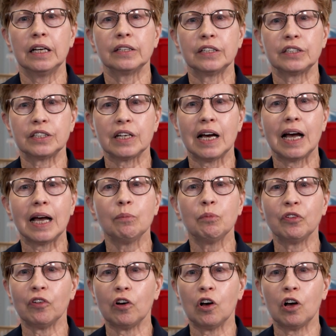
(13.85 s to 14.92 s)
the time
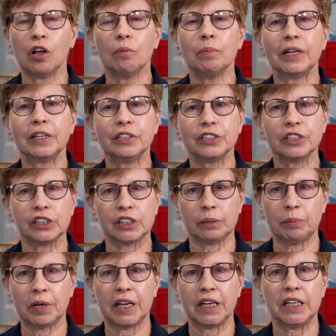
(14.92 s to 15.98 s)
we've all been
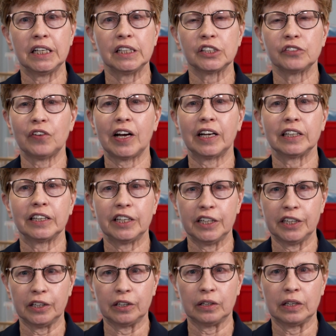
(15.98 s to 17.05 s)
anticipating is finally
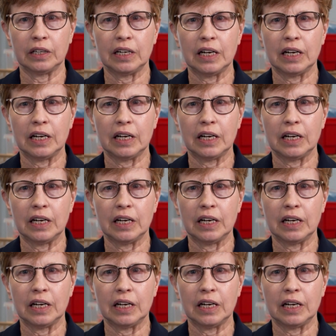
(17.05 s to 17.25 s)
here.